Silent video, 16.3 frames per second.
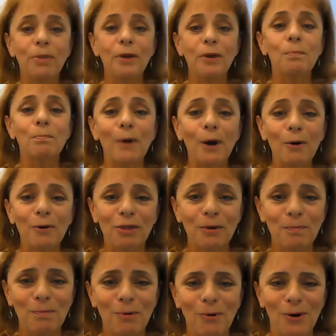they're both
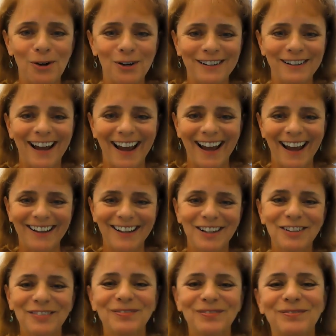important,
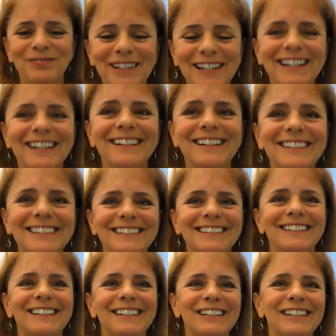Al, because
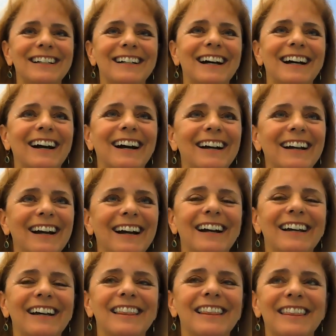I,
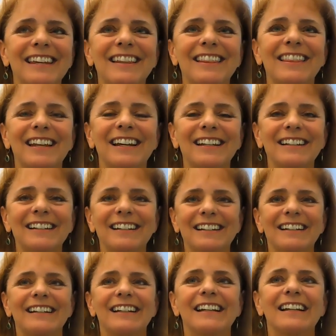I think that
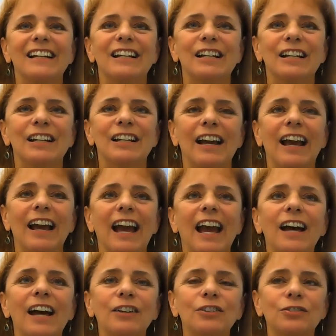
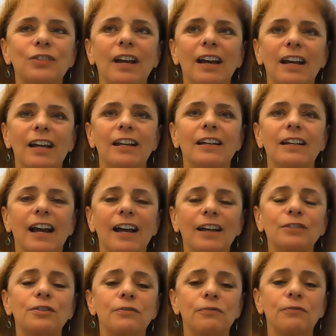as a as
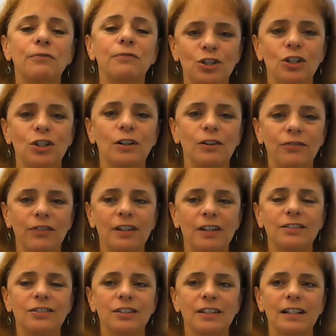the vice chair of
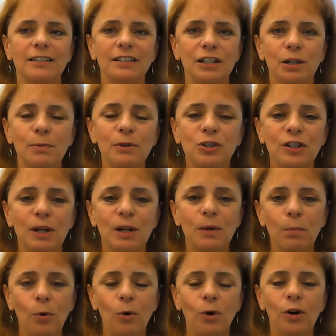the CLD commissioning
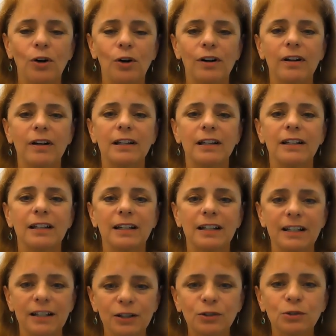board, it,
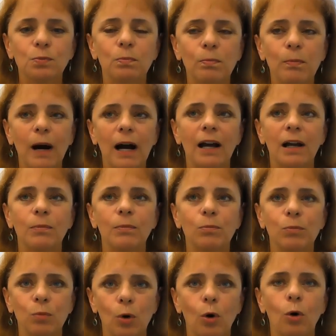it is my
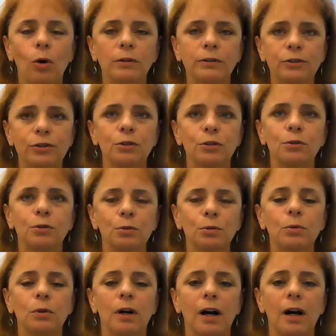role
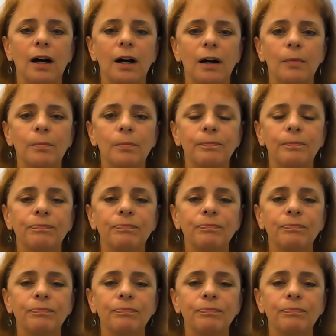to um,